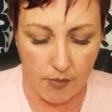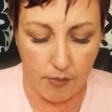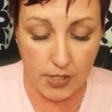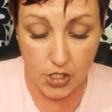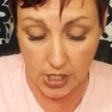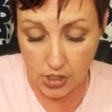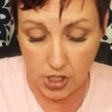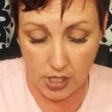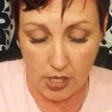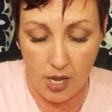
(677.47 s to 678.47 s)

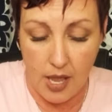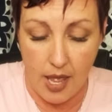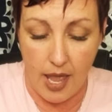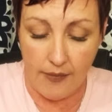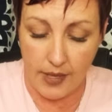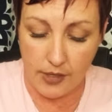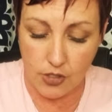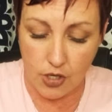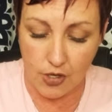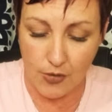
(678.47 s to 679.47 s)
Magician and then
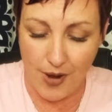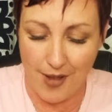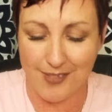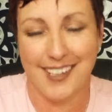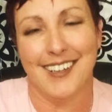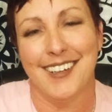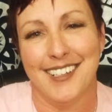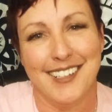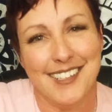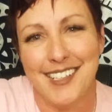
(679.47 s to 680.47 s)
turned around, there it
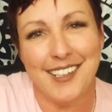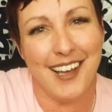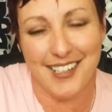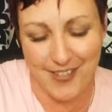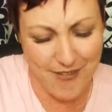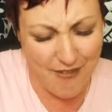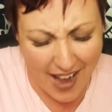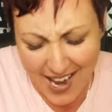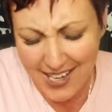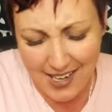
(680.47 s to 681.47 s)
is. See, a
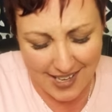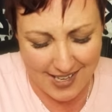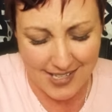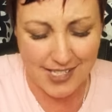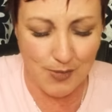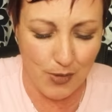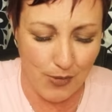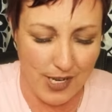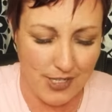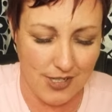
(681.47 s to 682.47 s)
divine
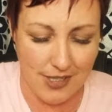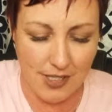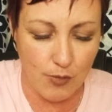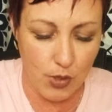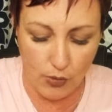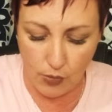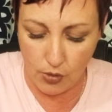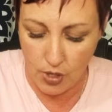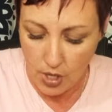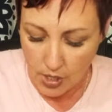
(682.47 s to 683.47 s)
inspiration. This is
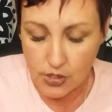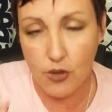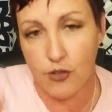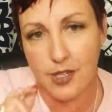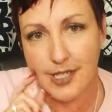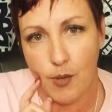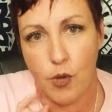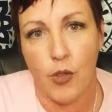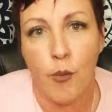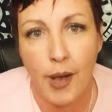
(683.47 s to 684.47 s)
beautiful. So for
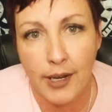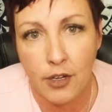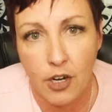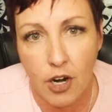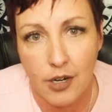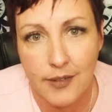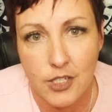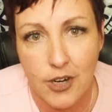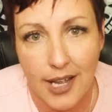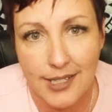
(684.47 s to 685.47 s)
example, the minor card in the
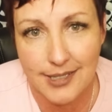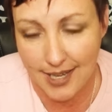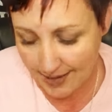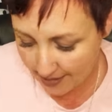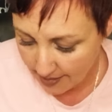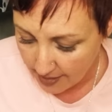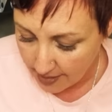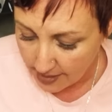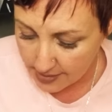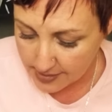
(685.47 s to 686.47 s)
dragon deck
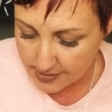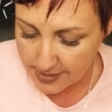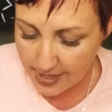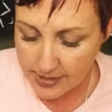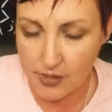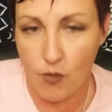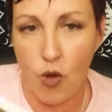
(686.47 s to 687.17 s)
is the Ace of